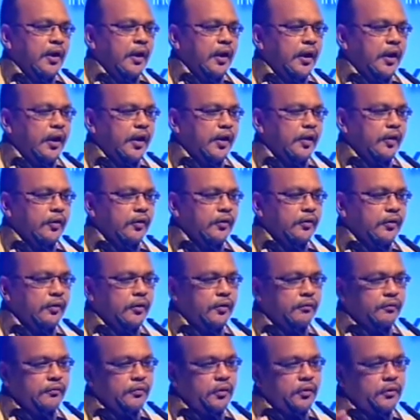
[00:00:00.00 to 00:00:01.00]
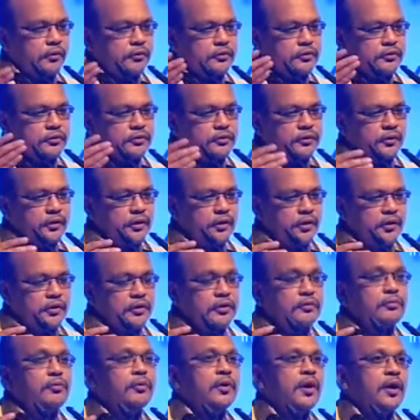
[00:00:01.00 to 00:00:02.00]
and of course,
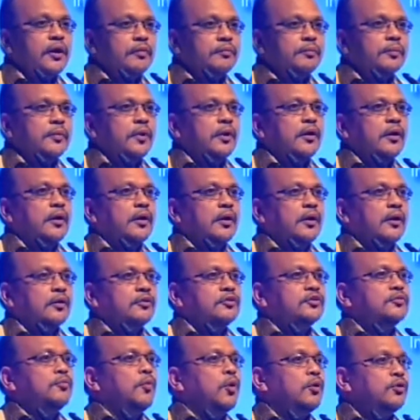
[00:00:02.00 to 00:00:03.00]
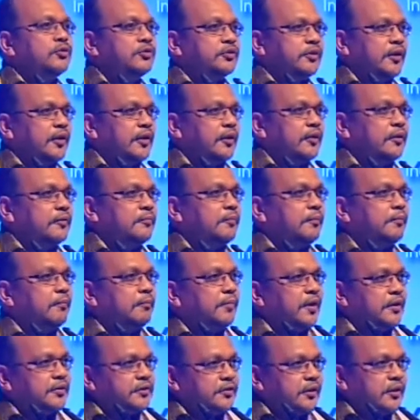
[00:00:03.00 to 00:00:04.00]
if you have a small scale
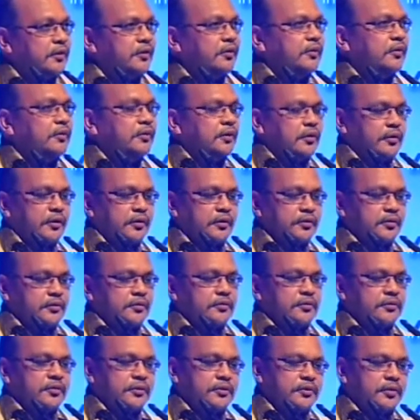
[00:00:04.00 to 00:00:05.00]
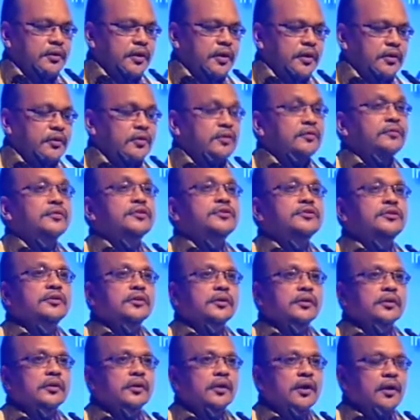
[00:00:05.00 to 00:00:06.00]
budget, just like
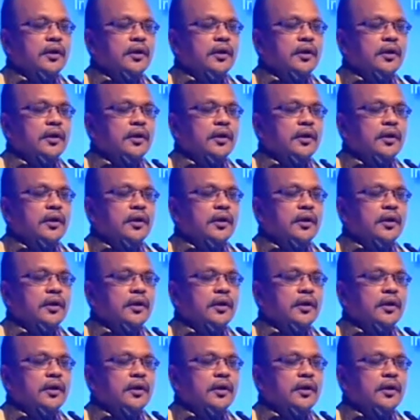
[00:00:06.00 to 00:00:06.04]
university,